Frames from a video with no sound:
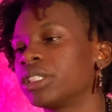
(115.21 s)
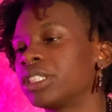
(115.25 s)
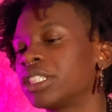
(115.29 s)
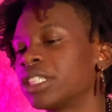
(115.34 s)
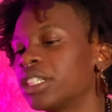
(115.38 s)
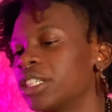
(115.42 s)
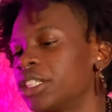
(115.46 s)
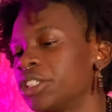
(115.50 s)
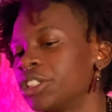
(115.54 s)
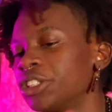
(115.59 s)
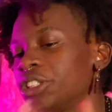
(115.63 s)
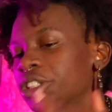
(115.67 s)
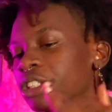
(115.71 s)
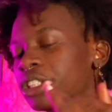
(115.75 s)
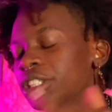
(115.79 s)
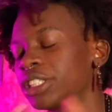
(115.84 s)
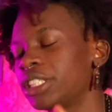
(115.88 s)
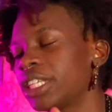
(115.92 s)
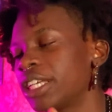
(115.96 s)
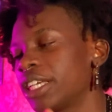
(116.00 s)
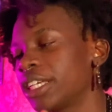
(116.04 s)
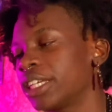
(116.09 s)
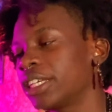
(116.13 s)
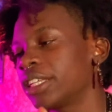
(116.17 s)
to
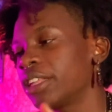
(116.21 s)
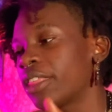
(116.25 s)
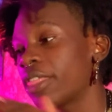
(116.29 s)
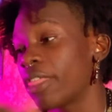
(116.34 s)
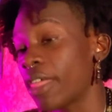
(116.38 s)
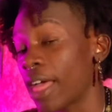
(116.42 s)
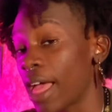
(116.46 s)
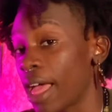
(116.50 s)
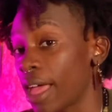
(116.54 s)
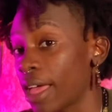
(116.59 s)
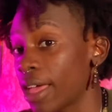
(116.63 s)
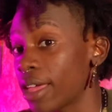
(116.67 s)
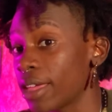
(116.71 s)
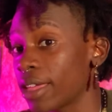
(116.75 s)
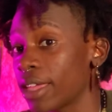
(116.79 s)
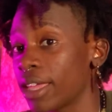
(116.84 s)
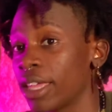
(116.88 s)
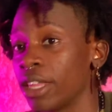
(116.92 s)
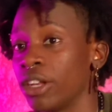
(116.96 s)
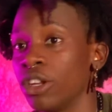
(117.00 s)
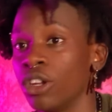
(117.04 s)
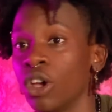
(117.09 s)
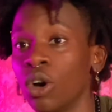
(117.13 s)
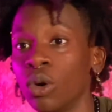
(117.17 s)
understand that
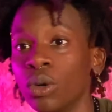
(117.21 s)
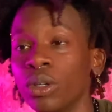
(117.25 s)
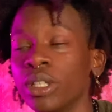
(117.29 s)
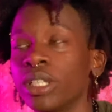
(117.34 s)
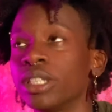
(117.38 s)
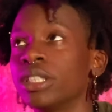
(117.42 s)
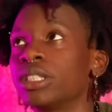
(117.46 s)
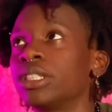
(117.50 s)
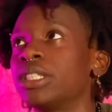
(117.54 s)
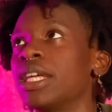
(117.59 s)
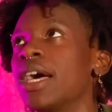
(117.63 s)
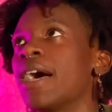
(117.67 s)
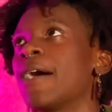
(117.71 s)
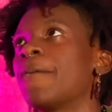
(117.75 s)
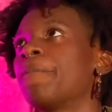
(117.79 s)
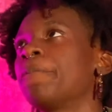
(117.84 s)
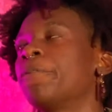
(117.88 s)
and notice that,